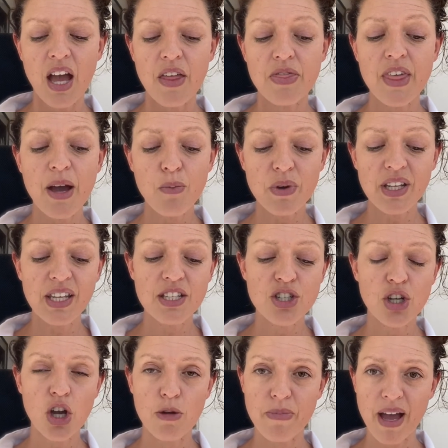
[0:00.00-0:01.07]
Then we need to
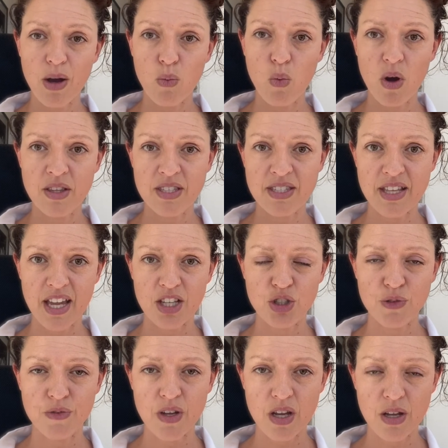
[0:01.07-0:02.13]
go back one
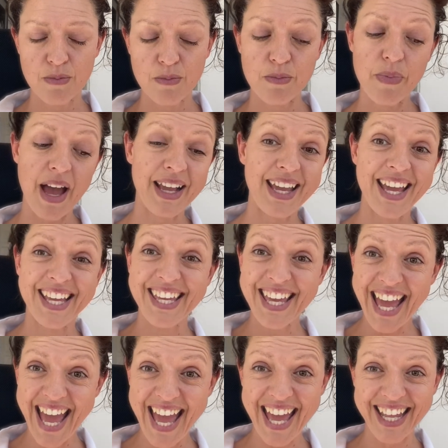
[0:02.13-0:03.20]
stage back
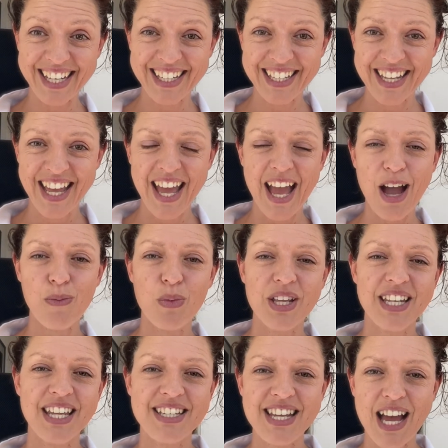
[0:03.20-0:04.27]
again, and we
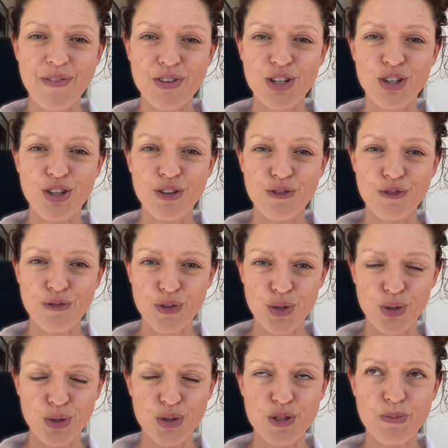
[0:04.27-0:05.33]
need to have a look at
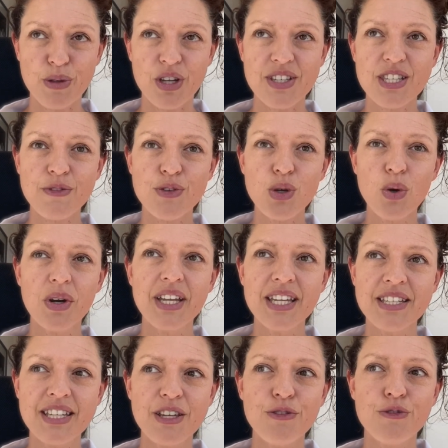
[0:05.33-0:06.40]
foods. Because if you're
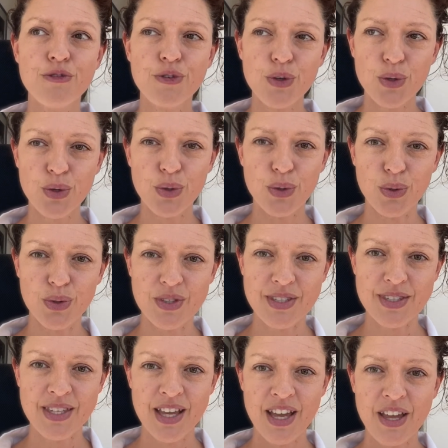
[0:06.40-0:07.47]
eating
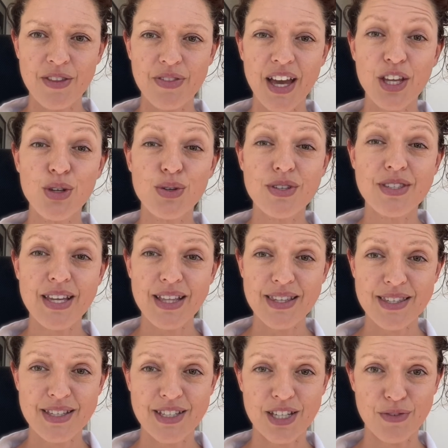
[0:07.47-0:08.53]
foods that you're
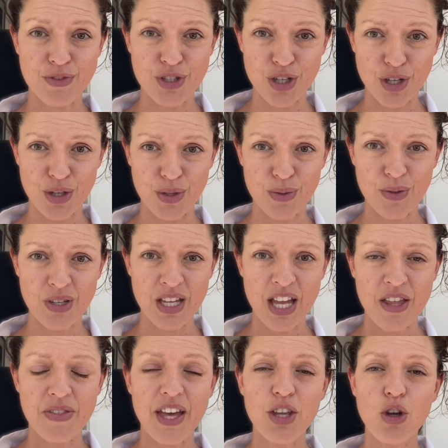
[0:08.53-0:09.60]
sensitive to,
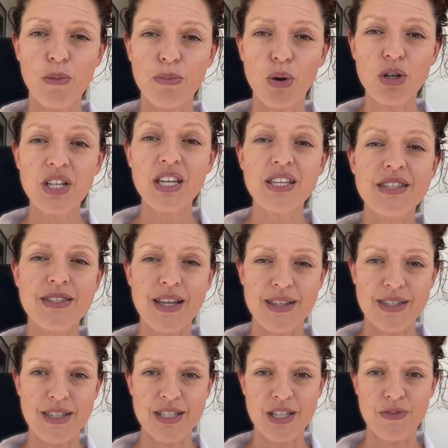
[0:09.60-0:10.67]
that your body is
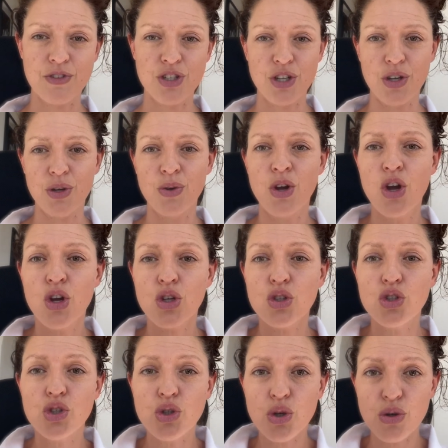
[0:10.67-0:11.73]
sensitive to
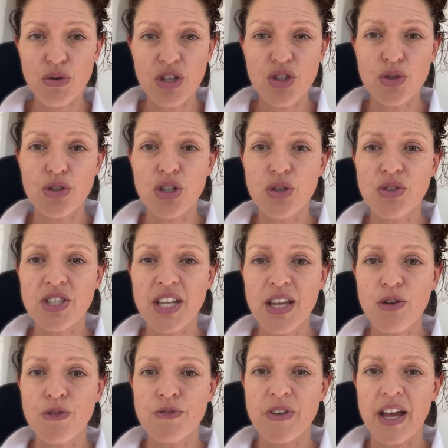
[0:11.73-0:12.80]
during your
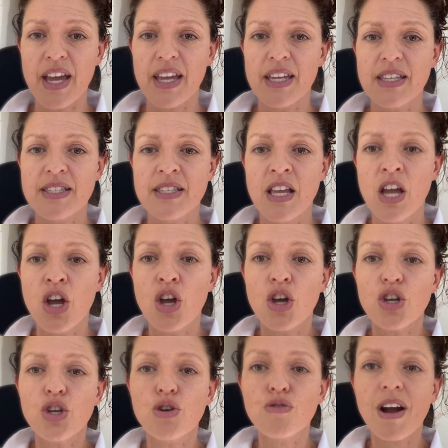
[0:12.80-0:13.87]
luteal phase,
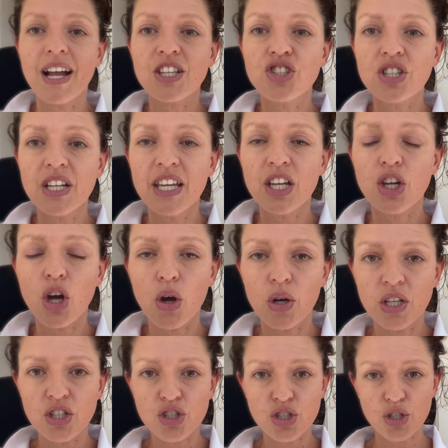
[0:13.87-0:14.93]
you're actually
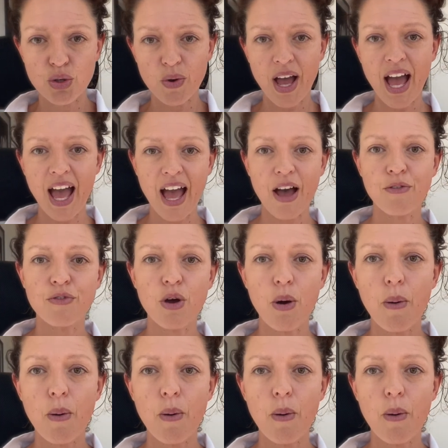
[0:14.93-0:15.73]
going to have